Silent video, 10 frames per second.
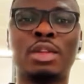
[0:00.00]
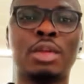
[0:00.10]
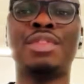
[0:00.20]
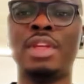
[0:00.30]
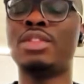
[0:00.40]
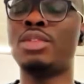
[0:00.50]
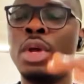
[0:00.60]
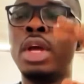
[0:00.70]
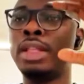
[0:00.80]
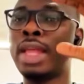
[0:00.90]
and a lot of things. So
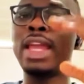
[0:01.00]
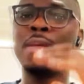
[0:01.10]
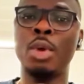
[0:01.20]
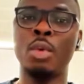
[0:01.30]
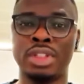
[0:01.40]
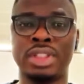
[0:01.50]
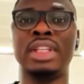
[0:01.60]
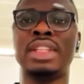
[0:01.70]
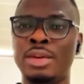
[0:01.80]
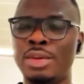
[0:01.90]
that email was
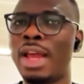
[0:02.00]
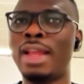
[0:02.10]
detailed.